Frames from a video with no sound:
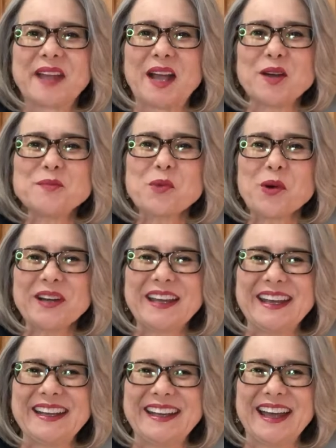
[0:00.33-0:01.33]
Good
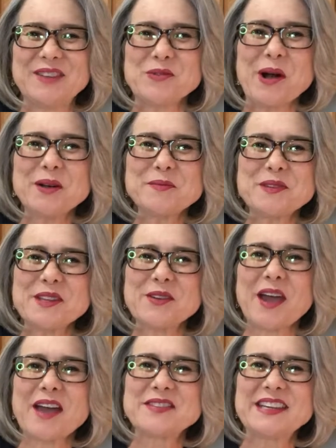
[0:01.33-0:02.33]
morning and welcome to the
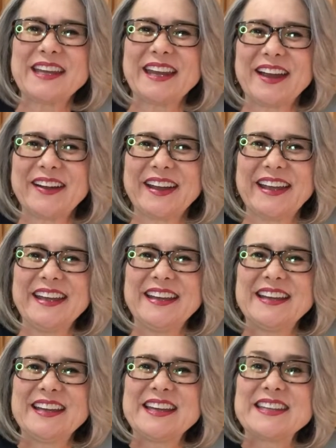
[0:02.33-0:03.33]
Crafty Canary.
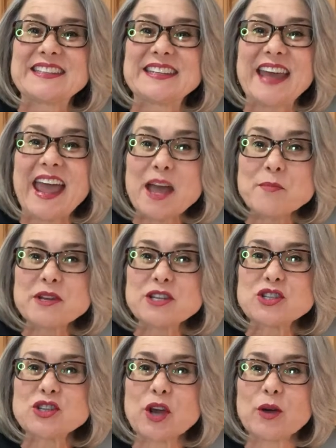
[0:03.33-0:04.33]
Today I'm going
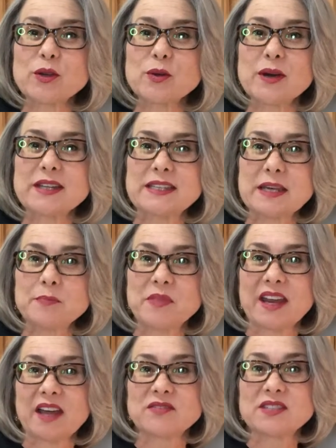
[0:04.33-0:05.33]
to show you a tip that
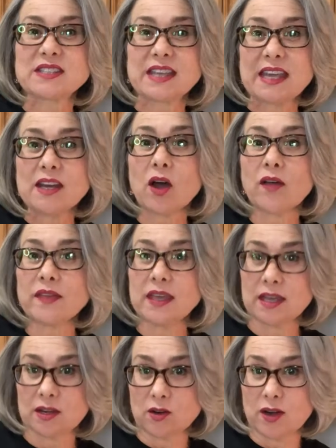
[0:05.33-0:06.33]
I've seen on the
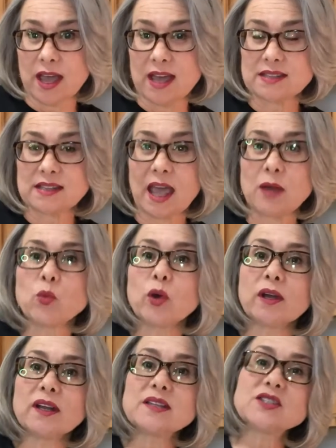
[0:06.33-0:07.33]
internet, and we're
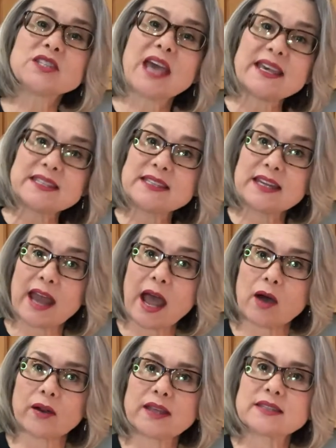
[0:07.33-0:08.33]
going to test it
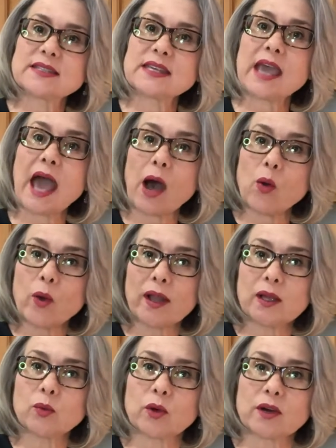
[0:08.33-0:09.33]
out and see how well
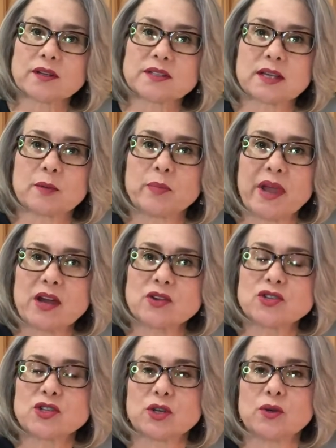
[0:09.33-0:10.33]
it works
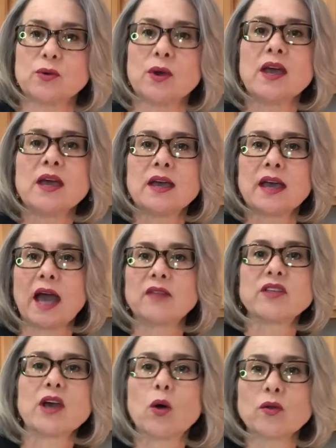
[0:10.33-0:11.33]
compared to kind of
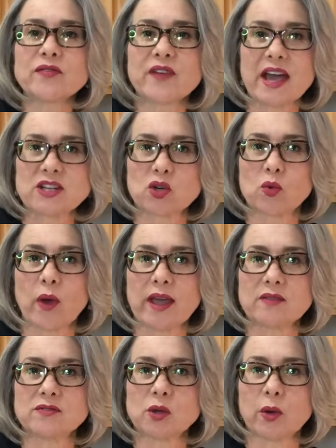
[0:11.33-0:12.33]
the old-fashioned way
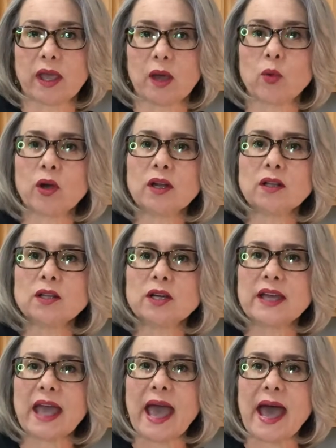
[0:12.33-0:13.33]
of doing it. We're going to
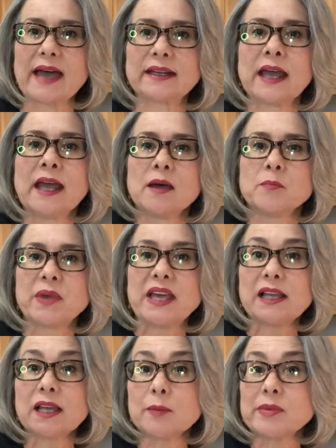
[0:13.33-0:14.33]
look at
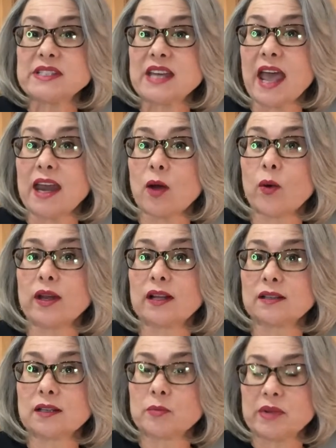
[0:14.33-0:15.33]
peeling a potato in a
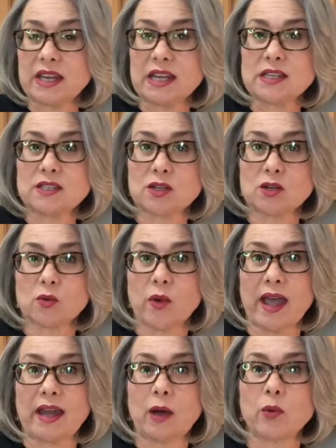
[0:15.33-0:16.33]
little bit easier
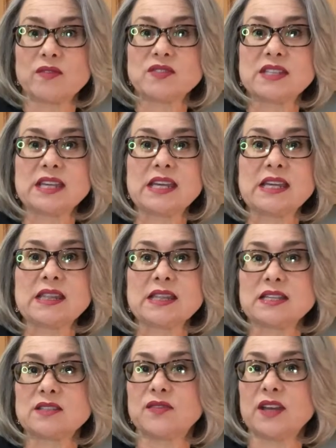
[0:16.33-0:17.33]
way. Now, we've seen
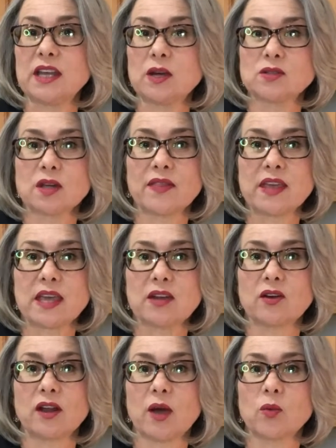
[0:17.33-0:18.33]
these videos on the
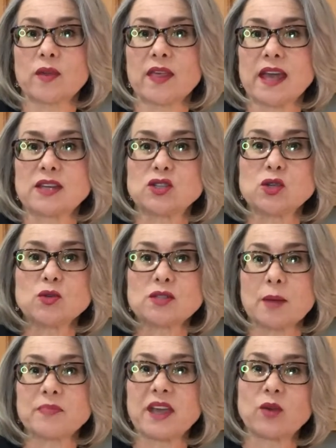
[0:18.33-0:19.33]
internet where they do
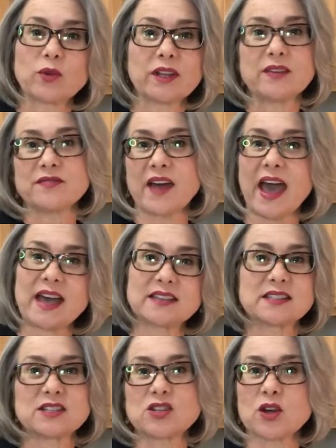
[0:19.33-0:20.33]
something really
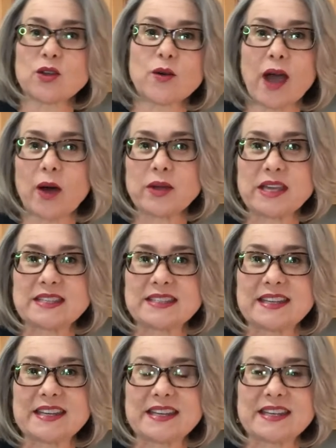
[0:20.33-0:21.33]
fast and show you how
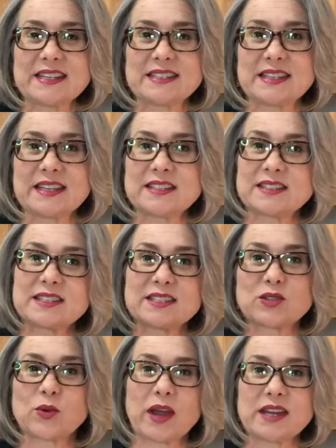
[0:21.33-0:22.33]
easy it is, and it's
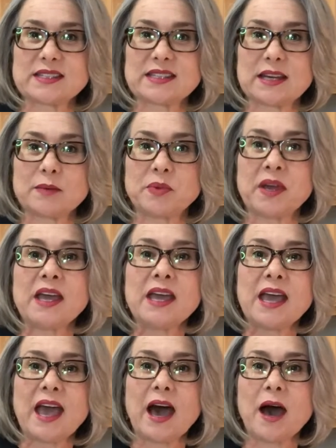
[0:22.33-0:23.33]
this great tip.
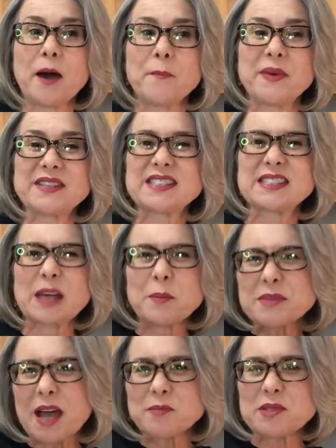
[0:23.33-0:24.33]
But
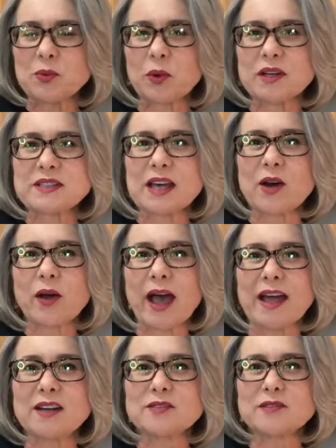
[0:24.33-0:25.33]
sometimes it works out
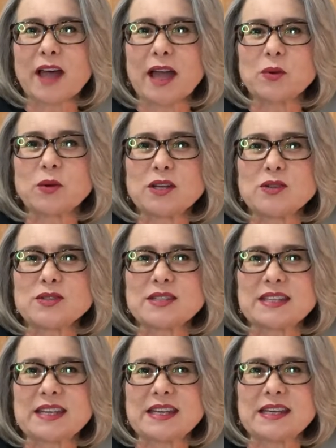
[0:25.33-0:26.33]
kind of like when you
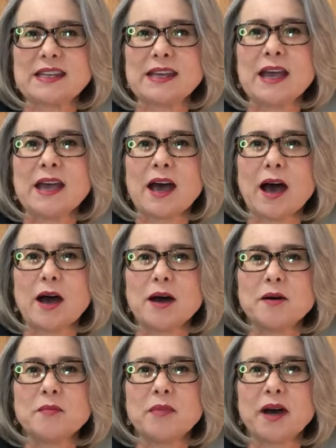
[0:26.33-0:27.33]
see
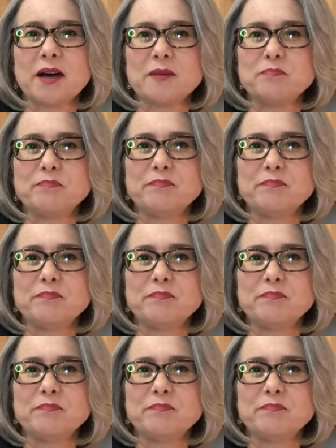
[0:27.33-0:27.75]
a